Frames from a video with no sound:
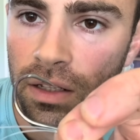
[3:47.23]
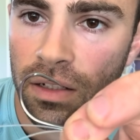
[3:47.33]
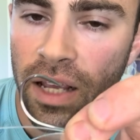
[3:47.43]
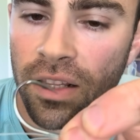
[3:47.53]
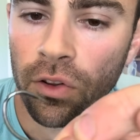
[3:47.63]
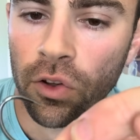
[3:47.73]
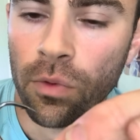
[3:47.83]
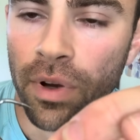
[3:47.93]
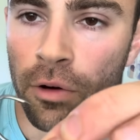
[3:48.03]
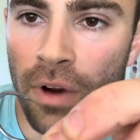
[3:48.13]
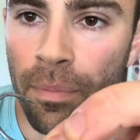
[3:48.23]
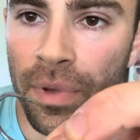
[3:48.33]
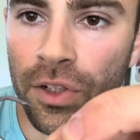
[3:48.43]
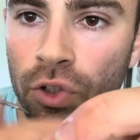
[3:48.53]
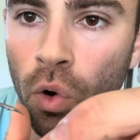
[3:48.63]
take the loop and wrap
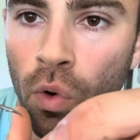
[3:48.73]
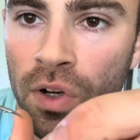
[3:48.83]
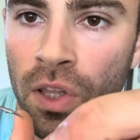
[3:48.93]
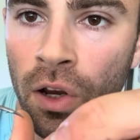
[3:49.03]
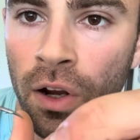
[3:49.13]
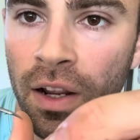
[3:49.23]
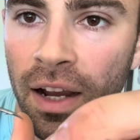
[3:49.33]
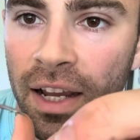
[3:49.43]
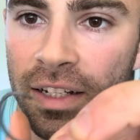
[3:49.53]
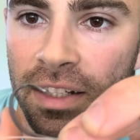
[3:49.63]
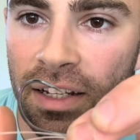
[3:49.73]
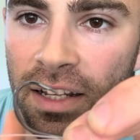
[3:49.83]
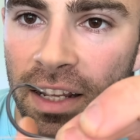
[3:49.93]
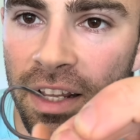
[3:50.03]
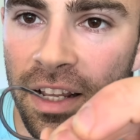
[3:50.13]
it towards the hook eye.
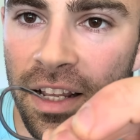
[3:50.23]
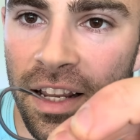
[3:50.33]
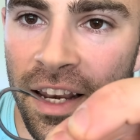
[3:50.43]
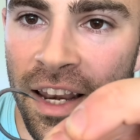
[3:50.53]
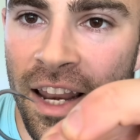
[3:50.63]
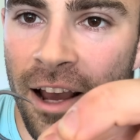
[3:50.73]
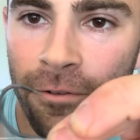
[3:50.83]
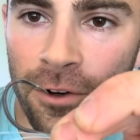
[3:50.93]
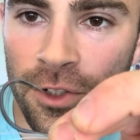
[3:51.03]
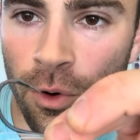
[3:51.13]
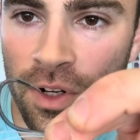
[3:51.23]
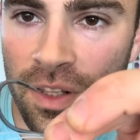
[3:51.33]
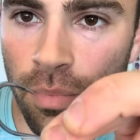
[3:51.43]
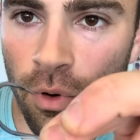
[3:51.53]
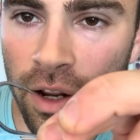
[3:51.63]
Never towards the
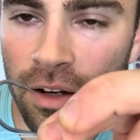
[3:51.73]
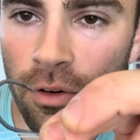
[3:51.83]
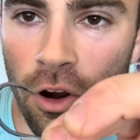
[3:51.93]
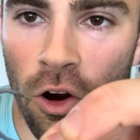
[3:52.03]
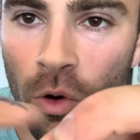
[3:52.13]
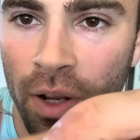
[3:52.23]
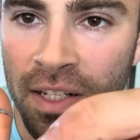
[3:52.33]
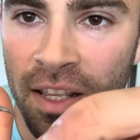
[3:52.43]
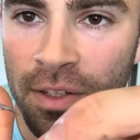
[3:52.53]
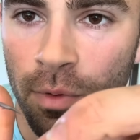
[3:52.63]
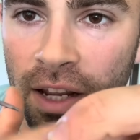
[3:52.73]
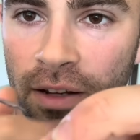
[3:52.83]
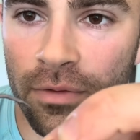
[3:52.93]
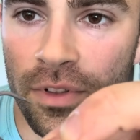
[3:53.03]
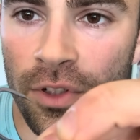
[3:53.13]
point. Always this way,
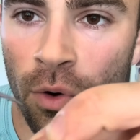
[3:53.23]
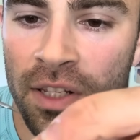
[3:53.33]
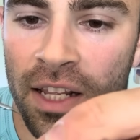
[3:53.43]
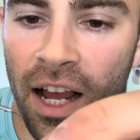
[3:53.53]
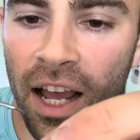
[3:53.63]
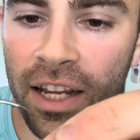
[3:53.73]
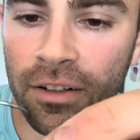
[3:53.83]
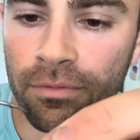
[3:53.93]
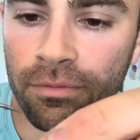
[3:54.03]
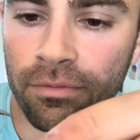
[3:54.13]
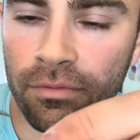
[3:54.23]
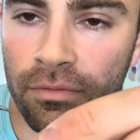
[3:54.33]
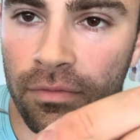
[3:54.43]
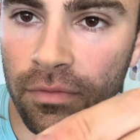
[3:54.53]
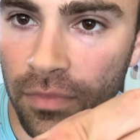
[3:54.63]
towards the eye.
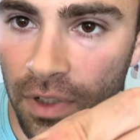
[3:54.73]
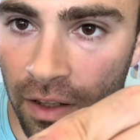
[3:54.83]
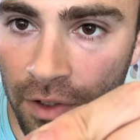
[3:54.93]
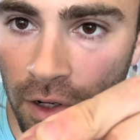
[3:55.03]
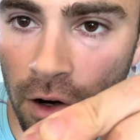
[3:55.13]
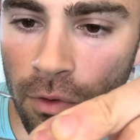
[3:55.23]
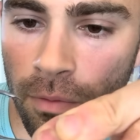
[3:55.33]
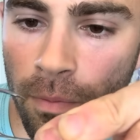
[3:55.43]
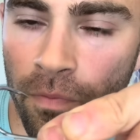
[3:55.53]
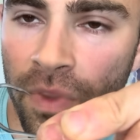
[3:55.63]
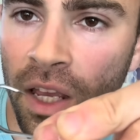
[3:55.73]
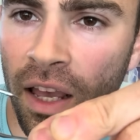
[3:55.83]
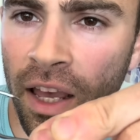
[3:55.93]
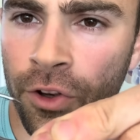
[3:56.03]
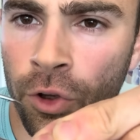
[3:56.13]
Let's go.
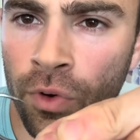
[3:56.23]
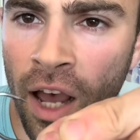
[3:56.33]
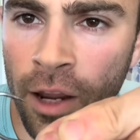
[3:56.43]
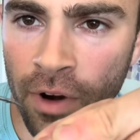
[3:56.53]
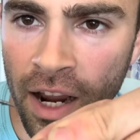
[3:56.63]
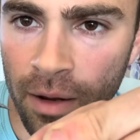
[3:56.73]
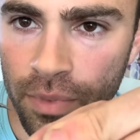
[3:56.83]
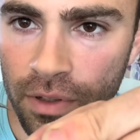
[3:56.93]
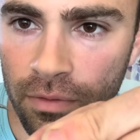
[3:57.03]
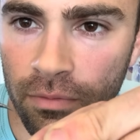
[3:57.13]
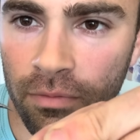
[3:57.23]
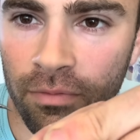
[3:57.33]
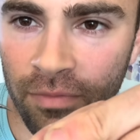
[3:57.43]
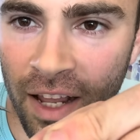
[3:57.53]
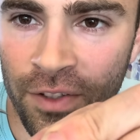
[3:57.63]
And do 9 wraps.
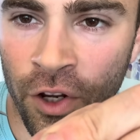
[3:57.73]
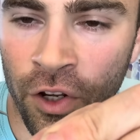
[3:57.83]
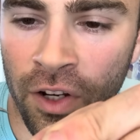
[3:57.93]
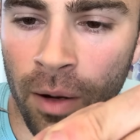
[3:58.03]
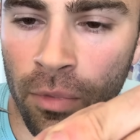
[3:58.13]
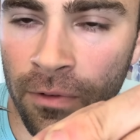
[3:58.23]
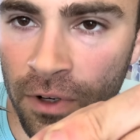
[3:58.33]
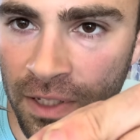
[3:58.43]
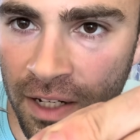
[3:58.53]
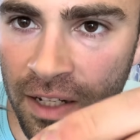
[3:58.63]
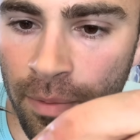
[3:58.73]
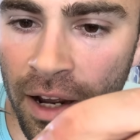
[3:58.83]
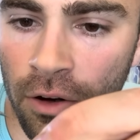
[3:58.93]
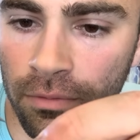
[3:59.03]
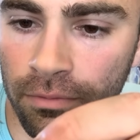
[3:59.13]
That's a good number for 60
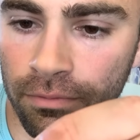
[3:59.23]
pound.